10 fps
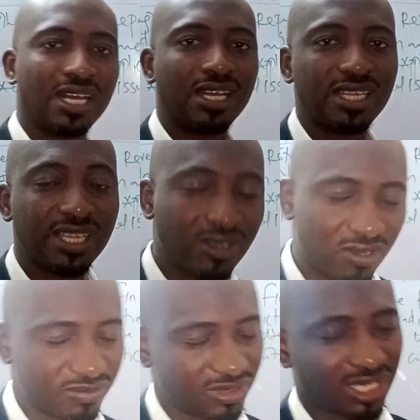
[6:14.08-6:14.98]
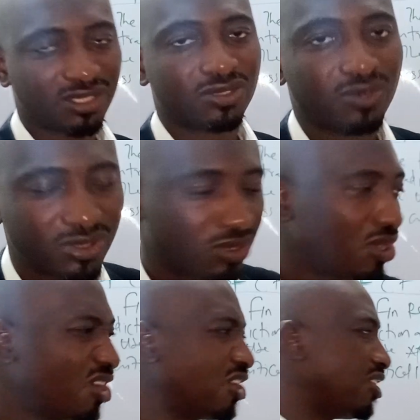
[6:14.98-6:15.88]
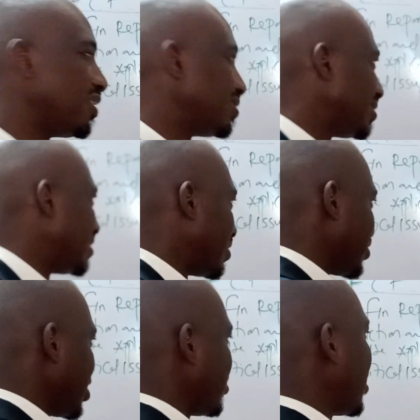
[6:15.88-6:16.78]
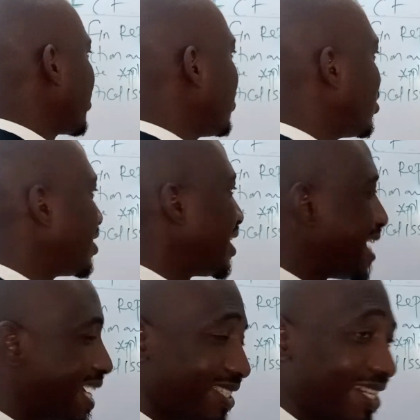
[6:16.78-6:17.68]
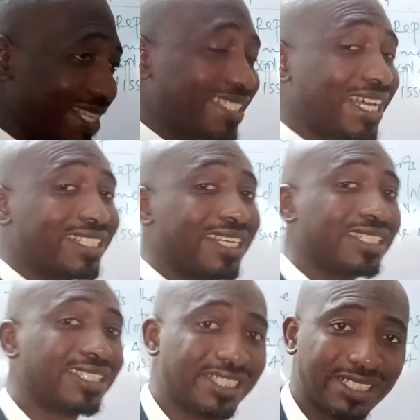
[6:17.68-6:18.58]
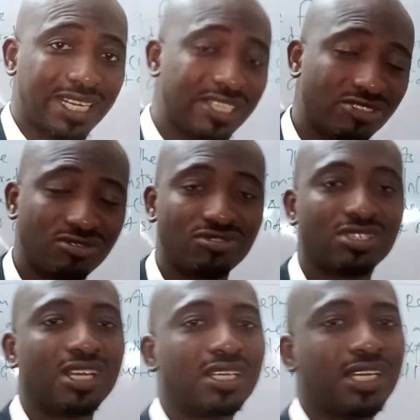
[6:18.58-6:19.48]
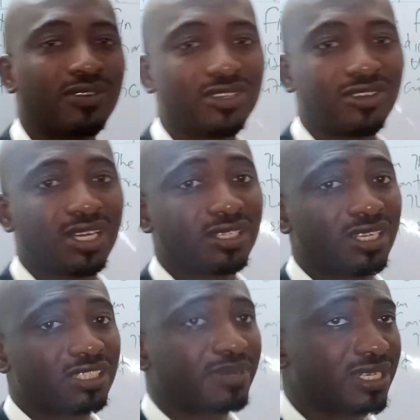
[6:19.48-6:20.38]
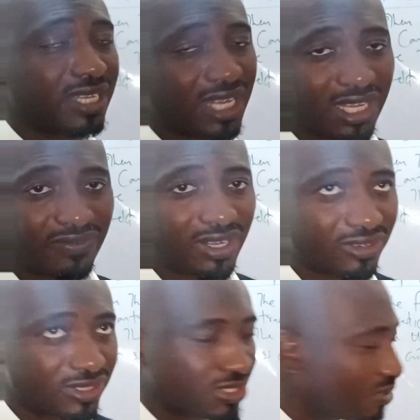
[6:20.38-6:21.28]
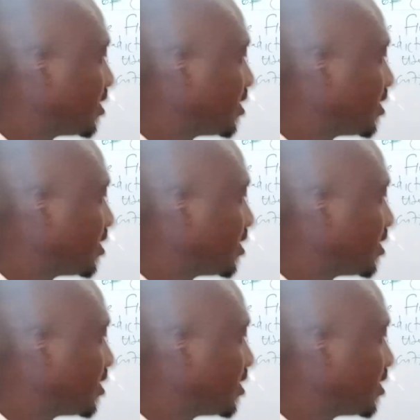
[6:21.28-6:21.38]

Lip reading: incomes, as it were. So the conceptual framework really addressed certain critical issues that were not addressed by the IFRS. So